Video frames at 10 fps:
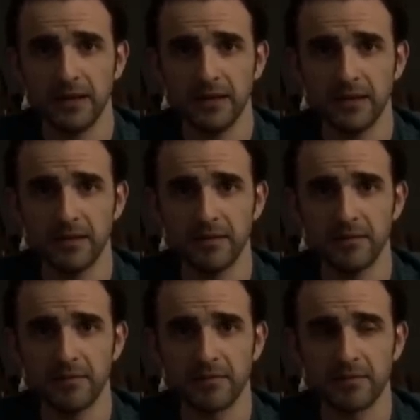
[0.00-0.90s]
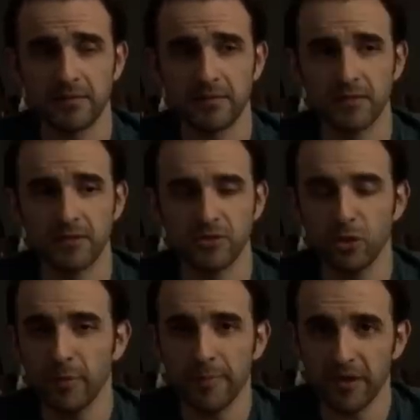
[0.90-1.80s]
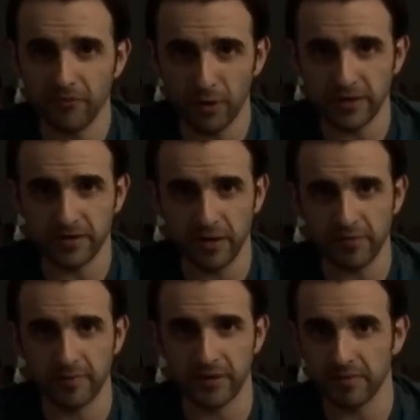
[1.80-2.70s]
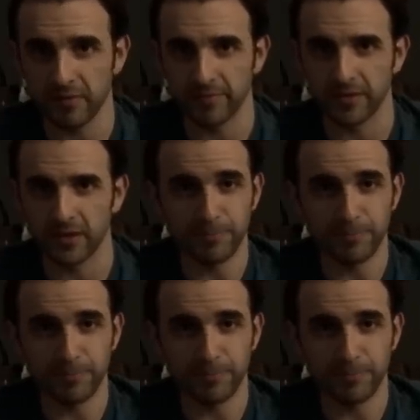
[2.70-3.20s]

is you may be afraid to tell somebody something.